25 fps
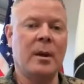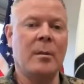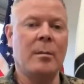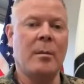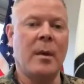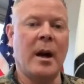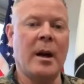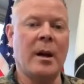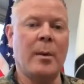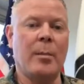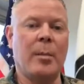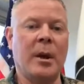
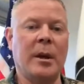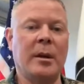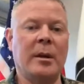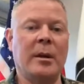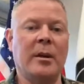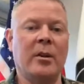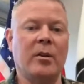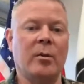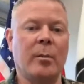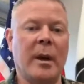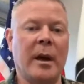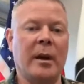My
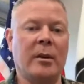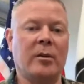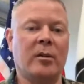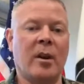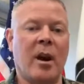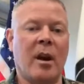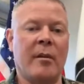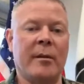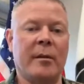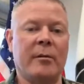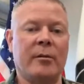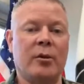opinion is based
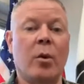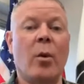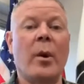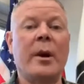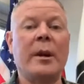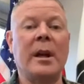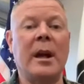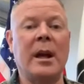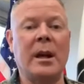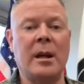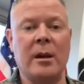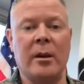off of
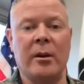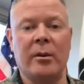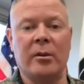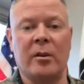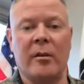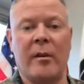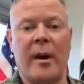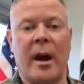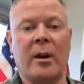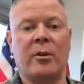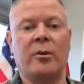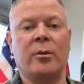28 years
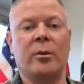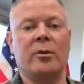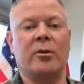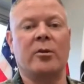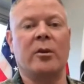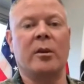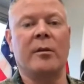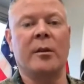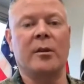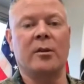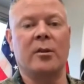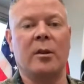of actual
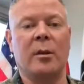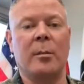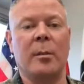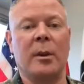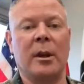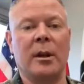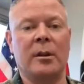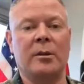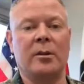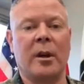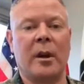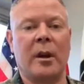service in the
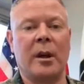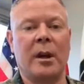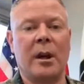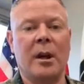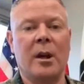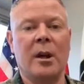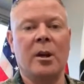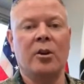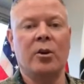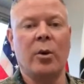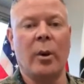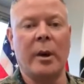
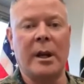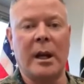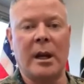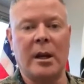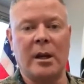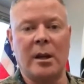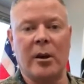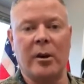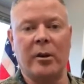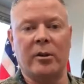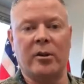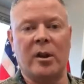military,
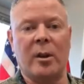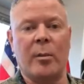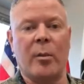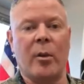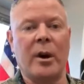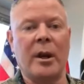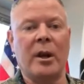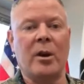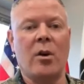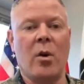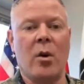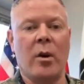28 years in the
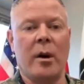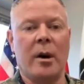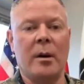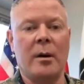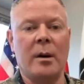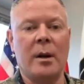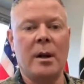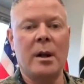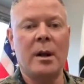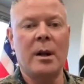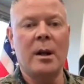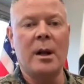Marine Corps,
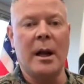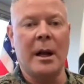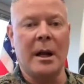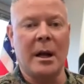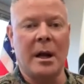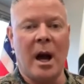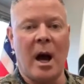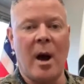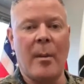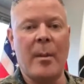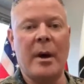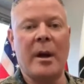in
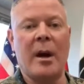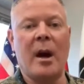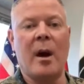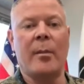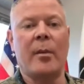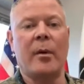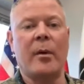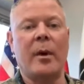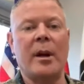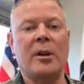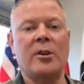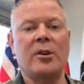combat
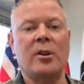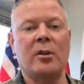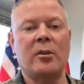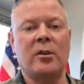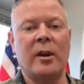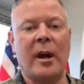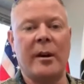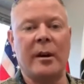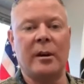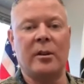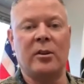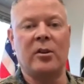
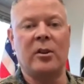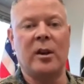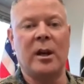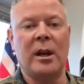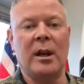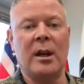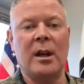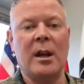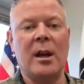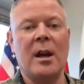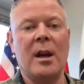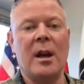operations out at
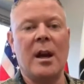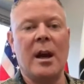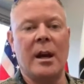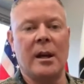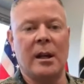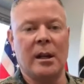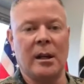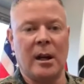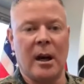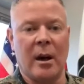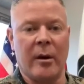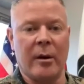sea
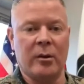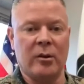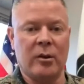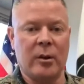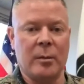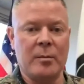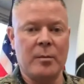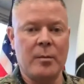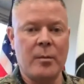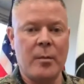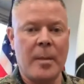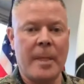and in
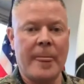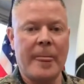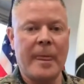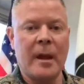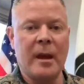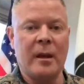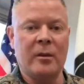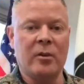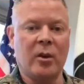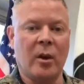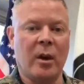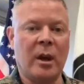garrison.
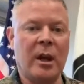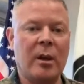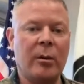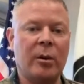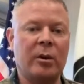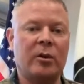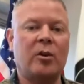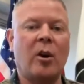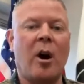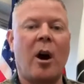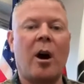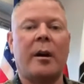And so he
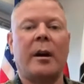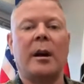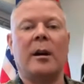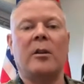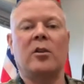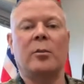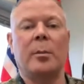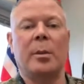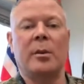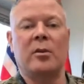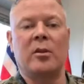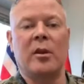was talking
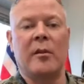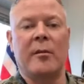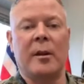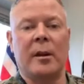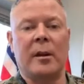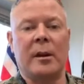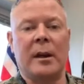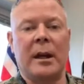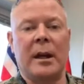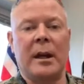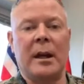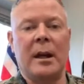
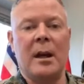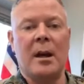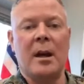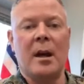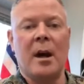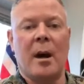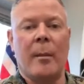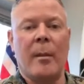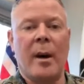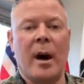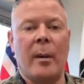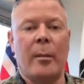specifically
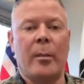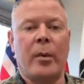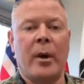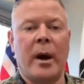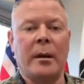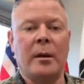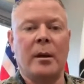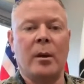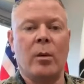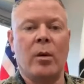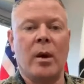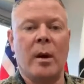about
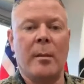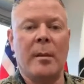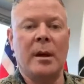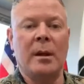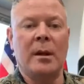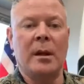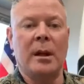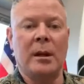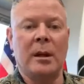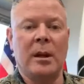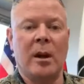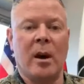pregnant
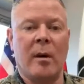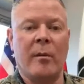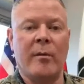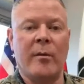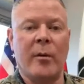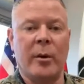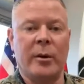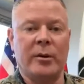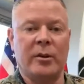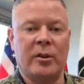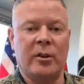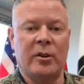women in the armed
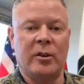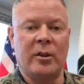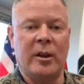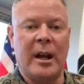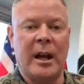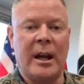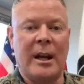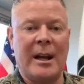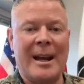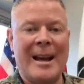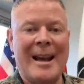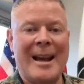forces
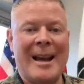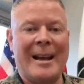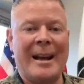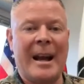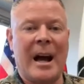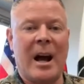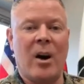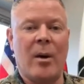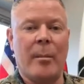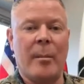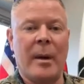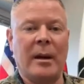today and
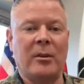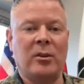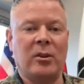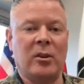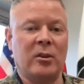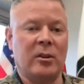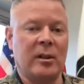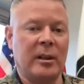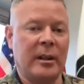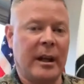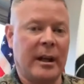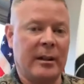how it makes
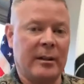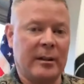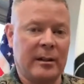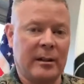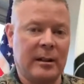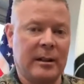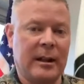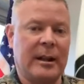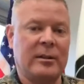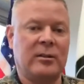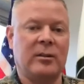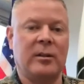us
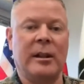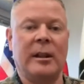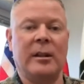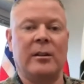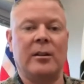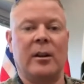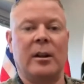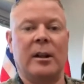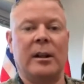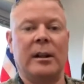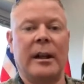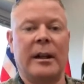less
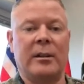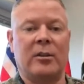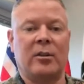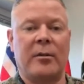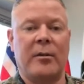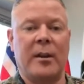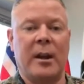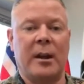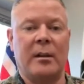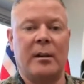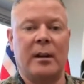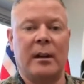lethal and less
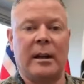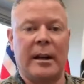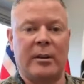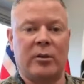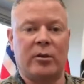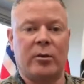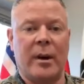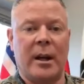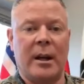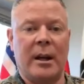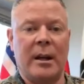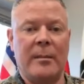fit and
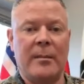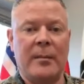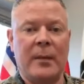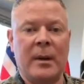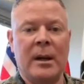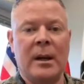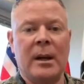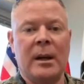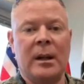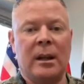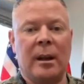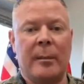less ready.
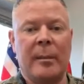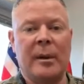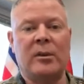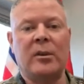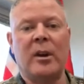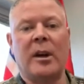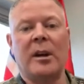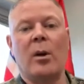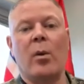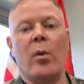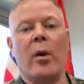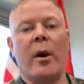Let me
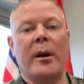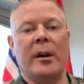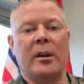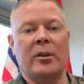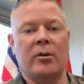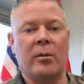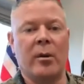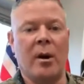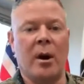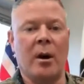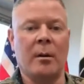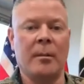tell you where
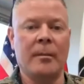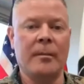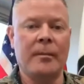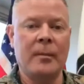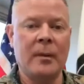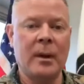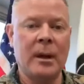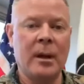he's wrong.